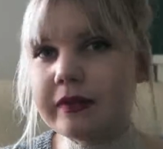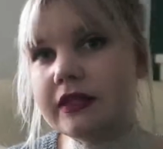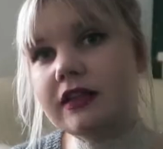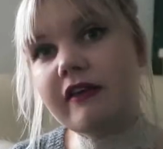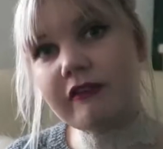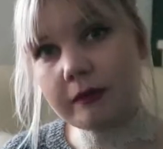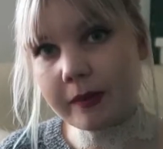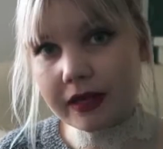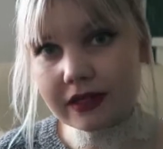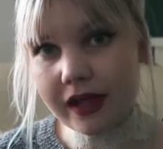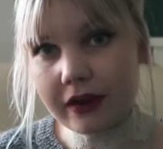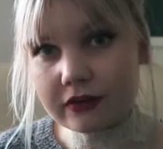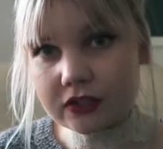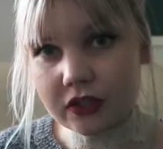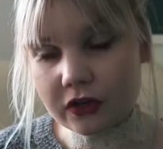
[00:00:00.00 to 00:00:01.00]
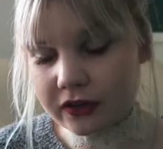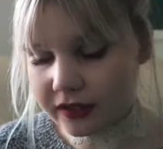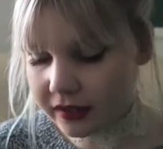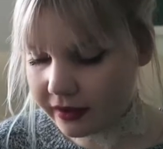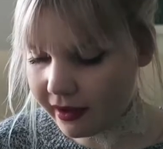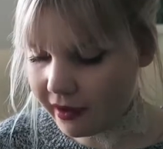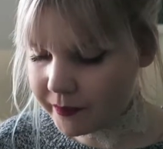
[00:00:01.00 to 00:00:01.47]
been loving my
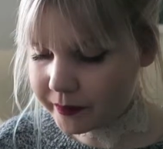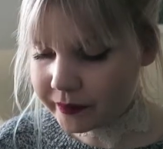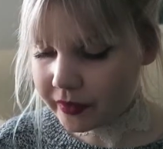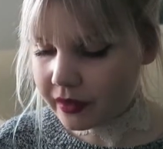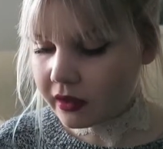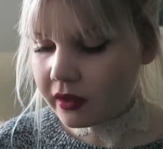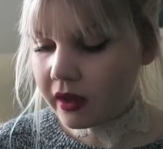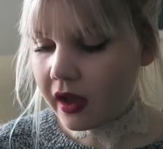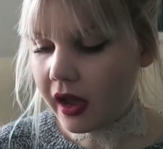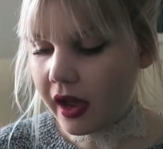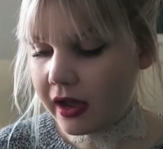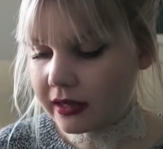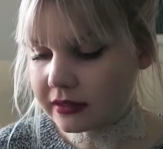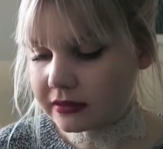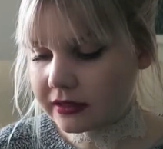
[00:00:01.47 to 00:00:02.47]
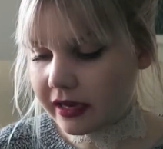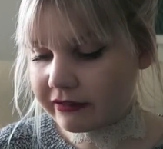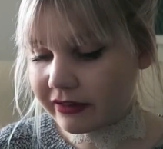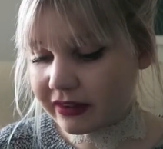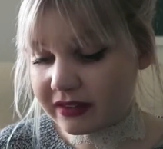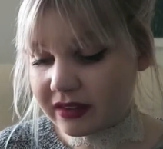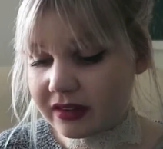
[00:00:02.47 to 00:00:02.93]
Clarisonic again, and I
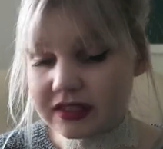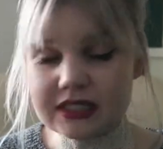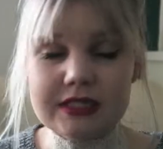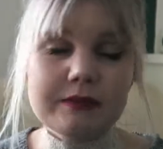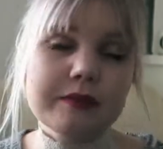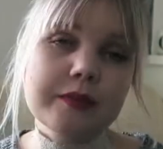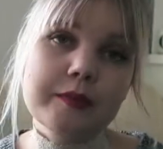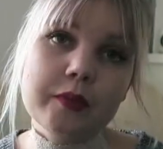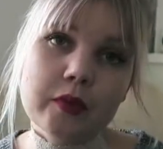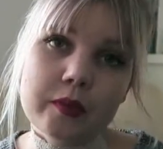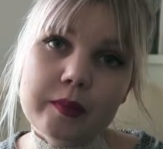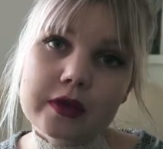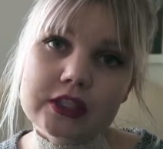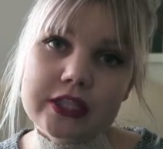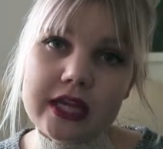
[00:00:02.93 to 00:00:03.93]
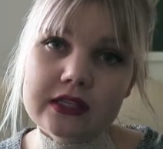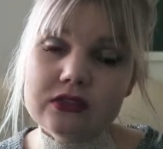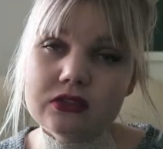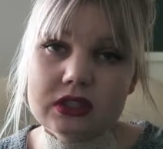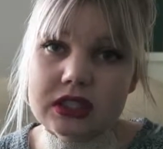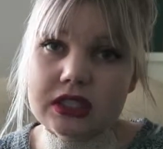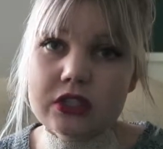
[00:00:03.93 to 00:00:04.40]
find that the deep pore brush head
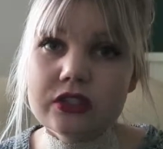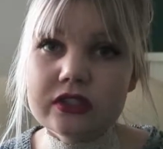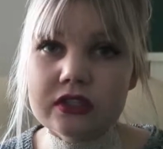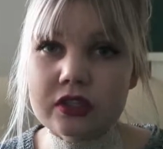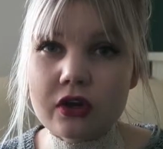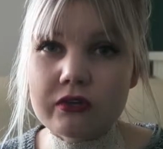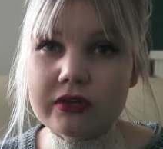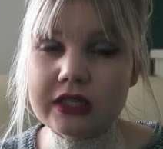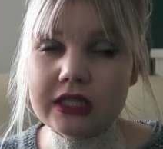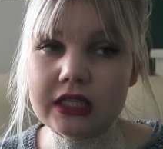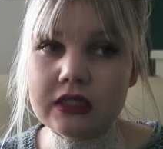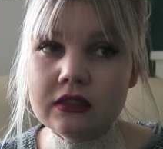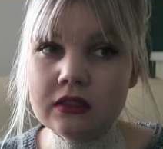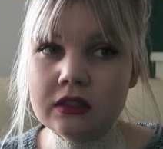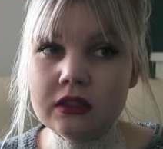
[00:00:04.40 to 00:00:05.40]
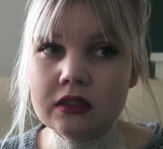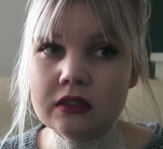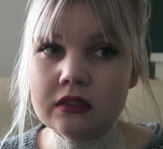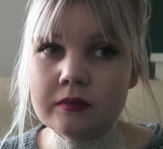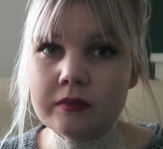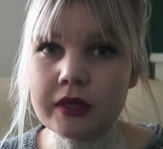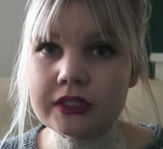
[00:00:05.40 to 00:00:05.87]
is really good. It's not
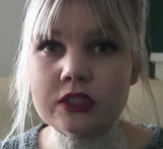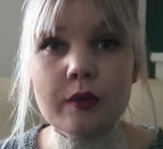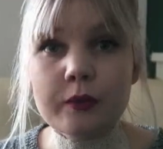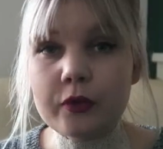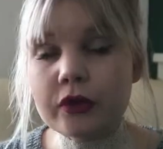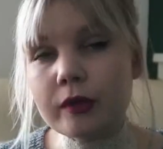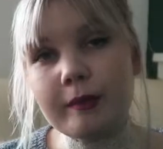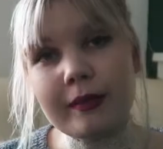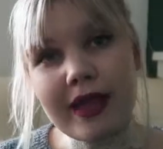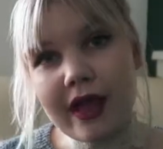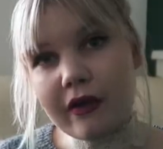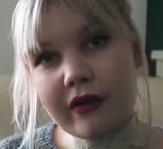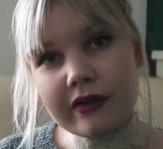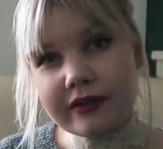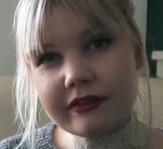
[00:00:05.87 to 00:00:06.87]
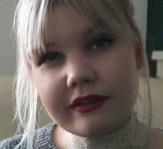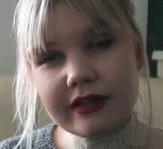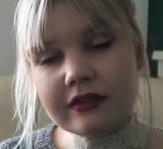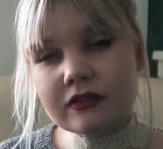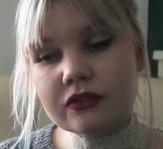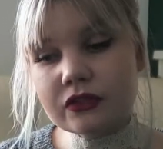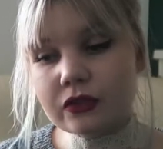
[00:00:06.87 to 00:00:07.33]
broken me out or
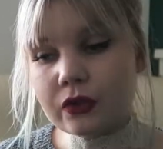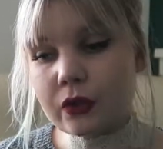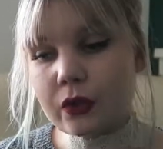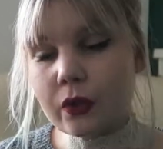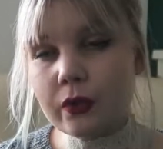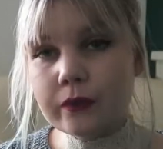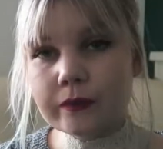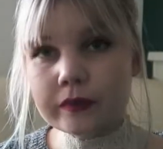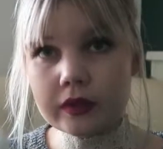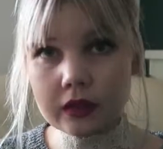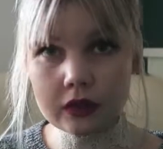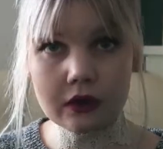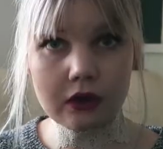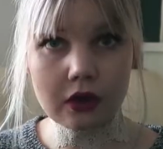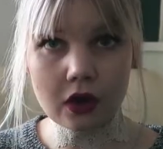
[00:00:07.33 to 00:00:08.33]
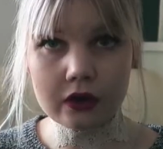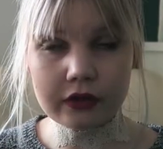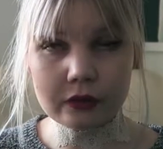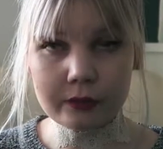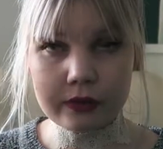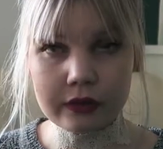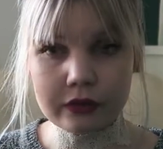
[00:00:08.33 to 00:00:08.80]
anything, so got
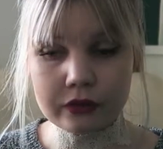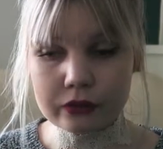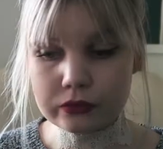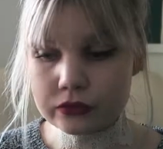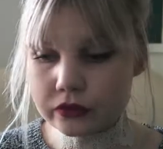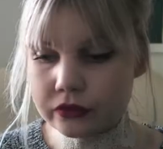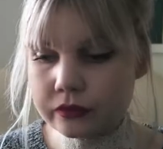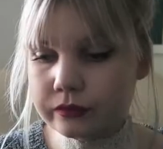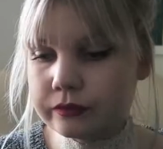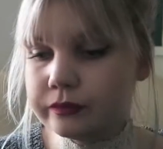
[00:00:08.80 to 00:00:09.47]
another one of those.